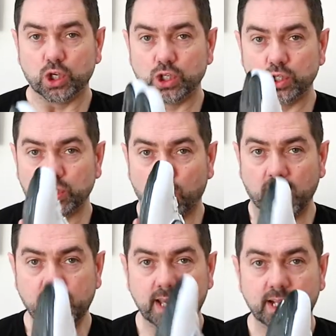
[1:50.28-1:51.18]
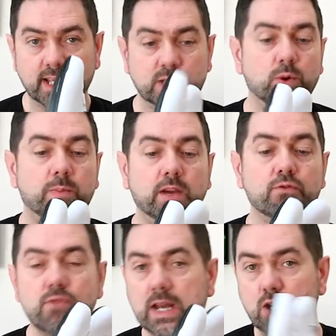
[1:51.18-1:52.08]
So I think this would be a
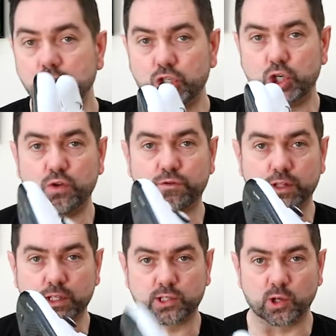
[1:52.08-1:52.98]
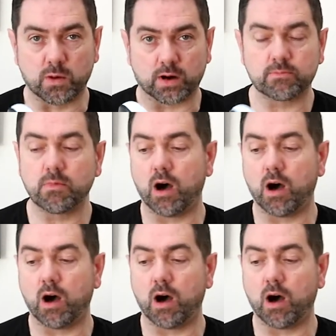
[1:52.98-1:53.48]
really good shoe for the summer.